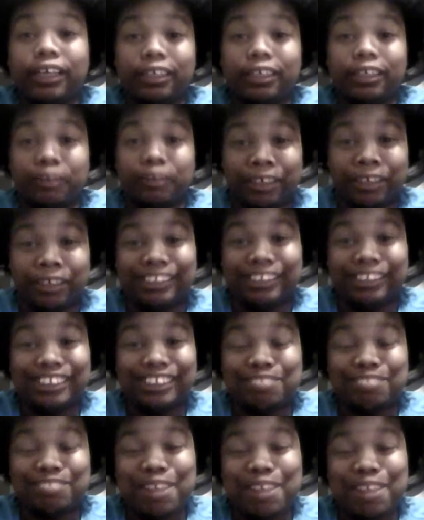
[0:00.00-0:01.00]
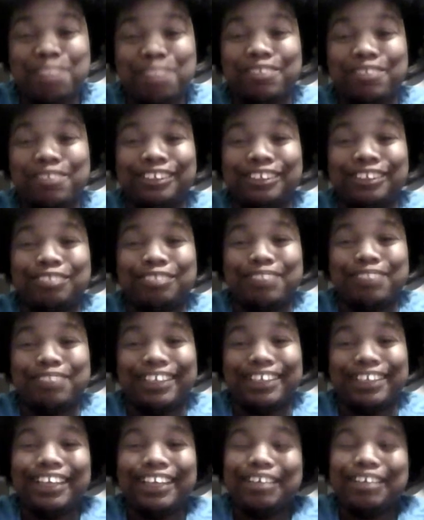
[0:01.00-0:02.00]
It's, she's a better person than
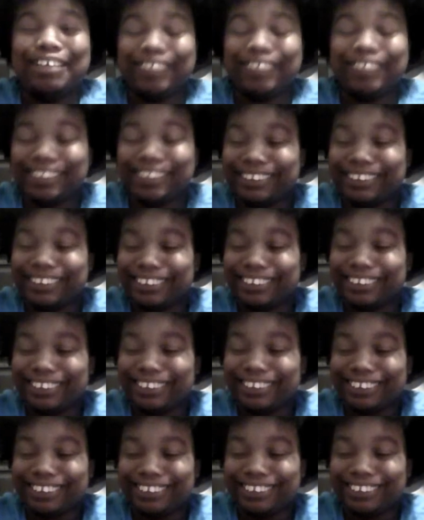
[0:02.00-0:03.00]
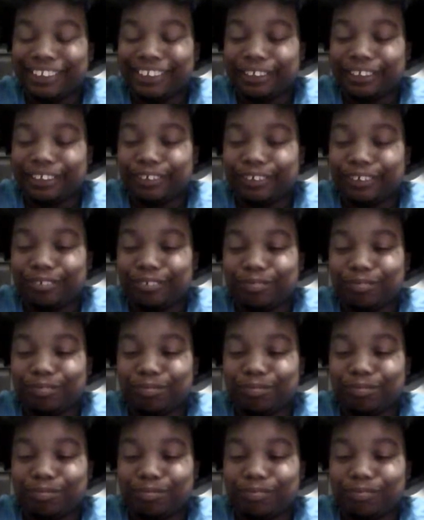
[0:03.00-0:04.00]
me because, you know,
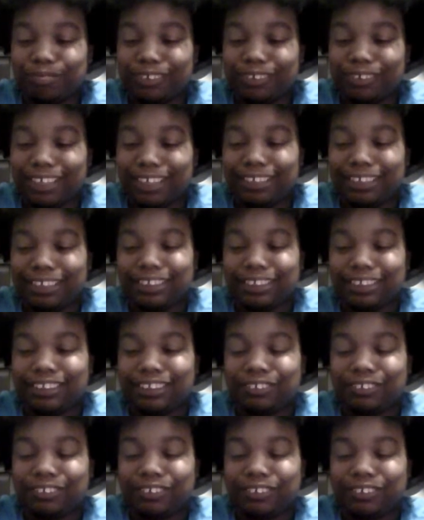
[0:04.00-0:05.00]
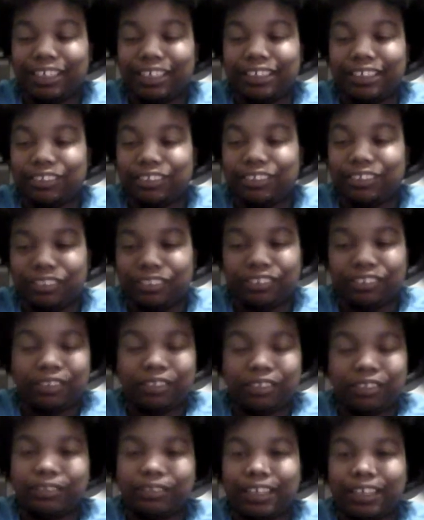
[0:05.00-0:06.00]
at the end, she was like, she
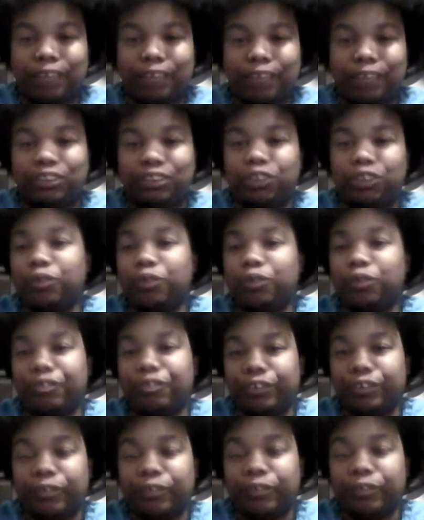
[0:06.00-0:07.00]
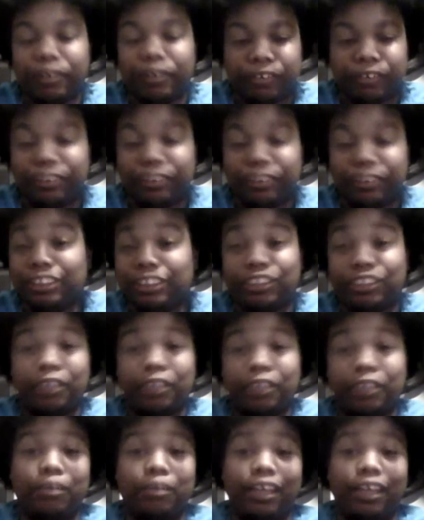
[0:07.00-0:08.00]
straight was like, I'm still with you, even though he
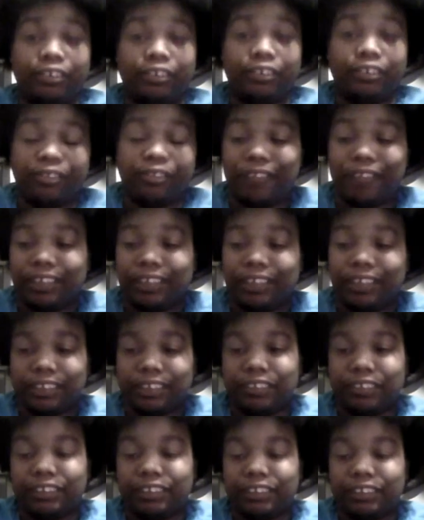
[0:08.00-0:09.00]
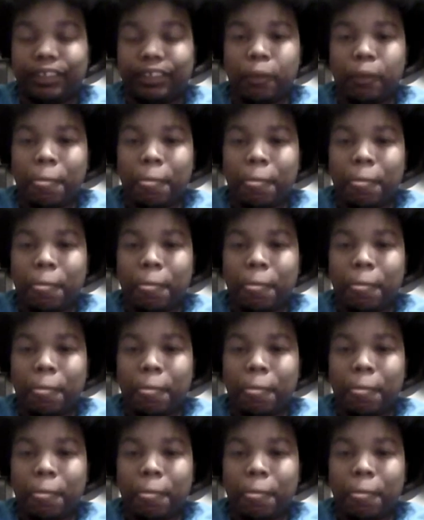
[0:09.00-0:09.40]
straight up lied to her face and everything.